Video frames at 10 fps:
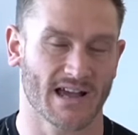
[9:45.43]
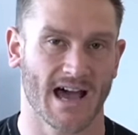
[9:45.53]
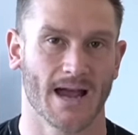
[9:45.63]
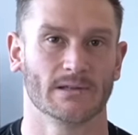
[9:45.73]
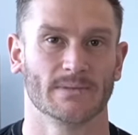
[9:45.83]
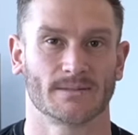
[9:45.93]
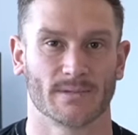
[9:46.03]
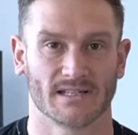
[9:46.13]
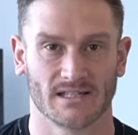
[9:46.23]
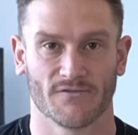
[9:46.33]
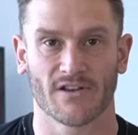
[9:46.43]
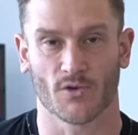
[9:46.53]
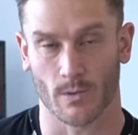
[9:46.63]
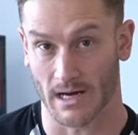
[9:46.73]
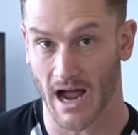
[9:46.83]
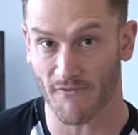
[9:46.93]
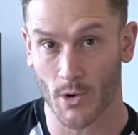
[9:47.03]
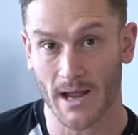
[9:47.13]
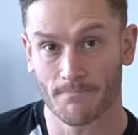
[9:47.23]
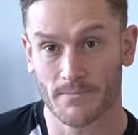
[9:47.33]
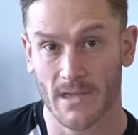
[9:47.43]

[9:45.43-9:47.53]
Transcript: of time to be specific for recovery,